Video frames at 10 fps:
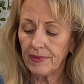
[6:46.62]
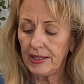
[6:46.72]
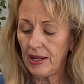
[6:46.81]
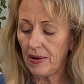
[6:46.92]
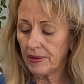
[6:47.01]

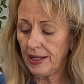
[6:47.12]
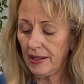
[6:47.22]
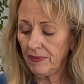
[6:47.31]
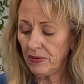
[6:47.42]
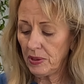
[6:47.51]
Now,
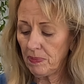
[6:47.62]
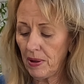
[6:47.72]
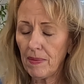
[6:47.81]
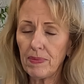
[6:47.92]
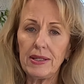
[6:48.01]
California
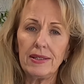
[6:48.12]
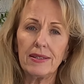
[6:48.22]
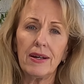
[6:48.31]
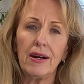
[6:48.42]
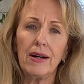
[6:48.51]

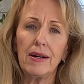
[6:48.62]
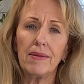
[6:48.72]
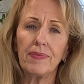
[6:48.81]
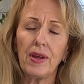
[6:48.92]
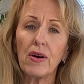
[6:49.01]
poppies
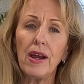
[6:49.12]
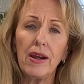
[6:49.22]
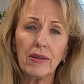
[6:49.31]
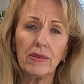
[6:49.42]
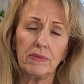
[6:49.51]
are
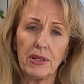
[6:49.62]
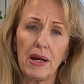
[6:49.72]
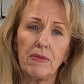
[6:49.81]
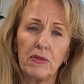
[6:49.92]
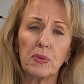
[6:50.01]
heirloom
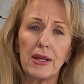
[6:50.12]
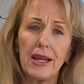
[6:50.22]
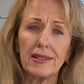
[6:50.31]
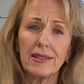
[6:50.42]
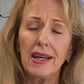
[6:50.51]
type of
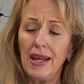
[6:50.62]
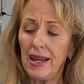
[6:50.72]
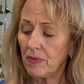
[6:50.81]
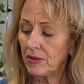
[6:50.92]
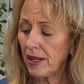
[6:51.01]
plants.
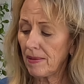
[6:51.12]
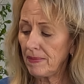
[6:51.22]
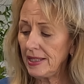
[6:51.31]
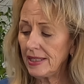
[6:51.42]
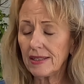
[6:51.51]
And what that
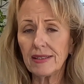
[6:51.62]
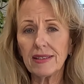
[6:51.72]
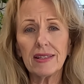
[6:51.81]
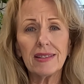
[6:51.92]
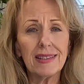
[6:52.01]
means is
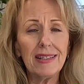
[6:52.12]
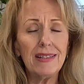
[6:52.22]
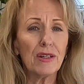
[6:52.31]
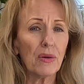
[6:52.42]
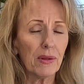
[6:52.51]
that the
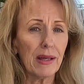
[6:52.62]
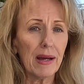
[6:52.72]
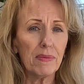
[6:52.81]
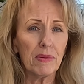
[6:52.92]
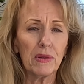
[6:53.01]
seeds are
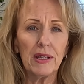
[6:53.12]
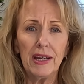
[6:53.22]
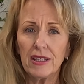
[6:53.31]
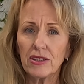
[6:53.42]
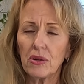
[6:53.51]
reliable.
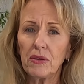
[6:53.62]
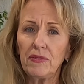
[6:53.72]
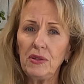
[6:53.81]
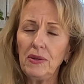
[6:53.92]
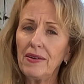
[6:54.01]
So
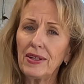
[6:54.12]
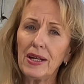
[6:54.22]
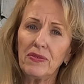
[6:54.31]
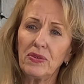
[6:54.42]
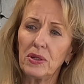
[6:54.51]
if you have
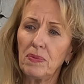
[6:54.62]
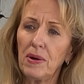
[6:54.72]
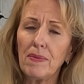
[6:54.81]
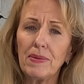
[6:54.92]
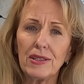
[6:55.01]
California
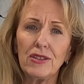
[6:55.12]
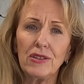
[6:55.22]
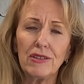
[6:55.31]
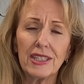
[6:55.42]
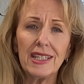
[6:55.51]
poppies and
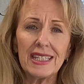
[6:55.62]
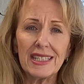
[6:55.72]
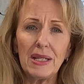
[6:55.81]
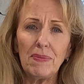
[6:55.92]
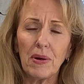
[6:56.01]
you see the
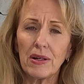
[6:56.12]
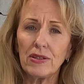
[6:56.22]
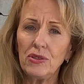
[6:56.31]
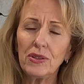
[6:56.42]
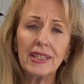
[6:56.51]
seed
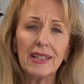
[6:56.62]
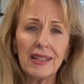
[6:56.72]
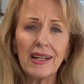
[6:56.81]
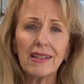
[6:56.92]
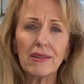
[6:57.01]
pods, you can
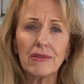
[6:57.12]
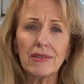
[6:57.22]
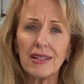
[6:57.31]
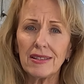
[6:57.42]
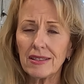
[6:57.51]
collect
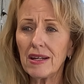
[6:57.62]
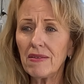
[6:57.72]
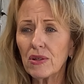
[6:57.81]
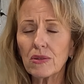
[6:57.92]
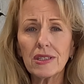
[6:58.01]
those and
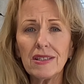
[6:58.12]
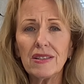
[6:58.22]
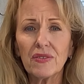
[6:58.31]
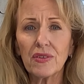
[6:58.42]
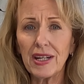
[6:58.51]
save those
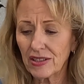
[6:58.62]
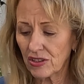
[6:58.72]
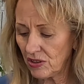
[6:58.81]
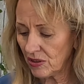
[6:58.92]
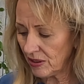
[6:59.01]
seeds for
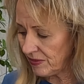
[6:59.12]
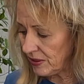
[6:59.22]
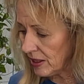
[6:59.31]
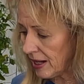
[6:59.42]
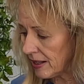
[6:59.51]
next year if
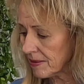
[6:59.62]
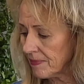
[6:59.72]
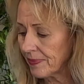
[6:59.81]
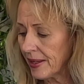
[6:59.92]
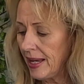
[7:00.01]
you like.
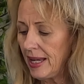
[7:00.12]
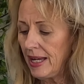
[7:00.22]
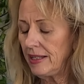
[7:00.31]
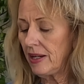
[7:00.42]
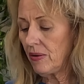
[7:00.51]

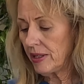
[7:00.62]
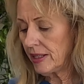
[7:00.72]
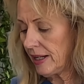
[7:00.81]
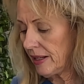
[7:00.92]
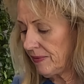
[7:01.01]
Now, on the
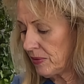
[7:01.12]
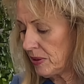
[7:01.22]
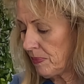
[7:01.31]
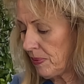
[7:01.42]
California